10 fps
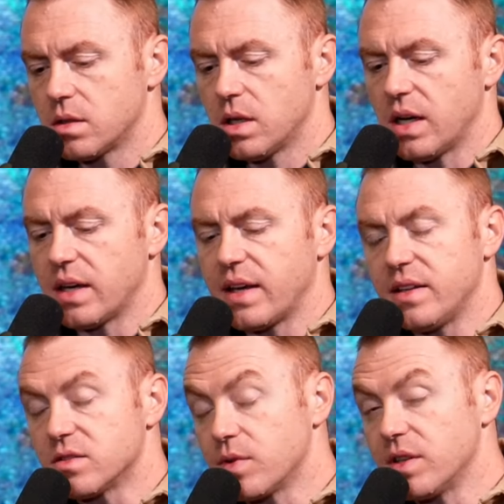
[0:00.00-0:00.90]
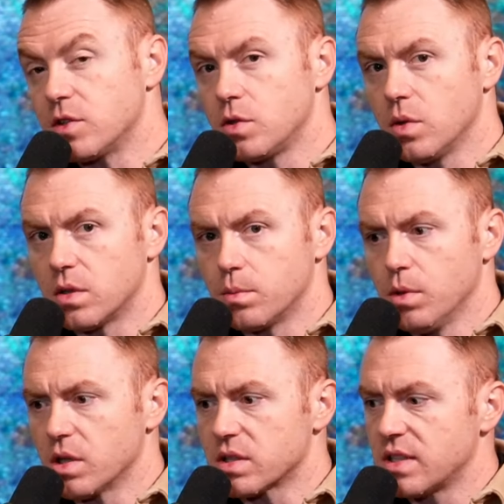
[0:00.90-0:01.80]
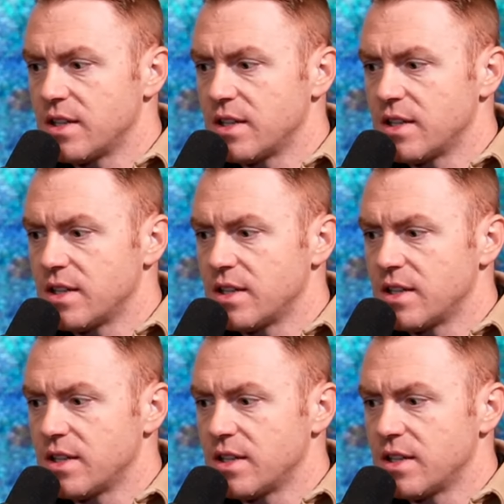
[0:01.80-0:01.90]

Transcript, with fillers: Uh, he's written 200 books.